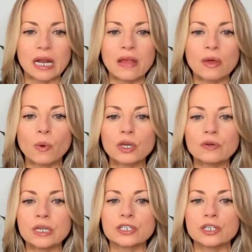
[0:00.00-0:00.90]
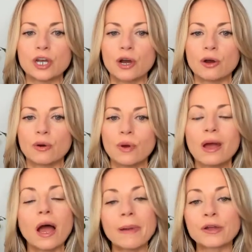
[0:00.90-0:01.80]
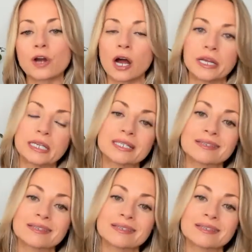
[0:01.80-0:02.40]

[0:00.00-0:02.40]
And then what you need to know about your audience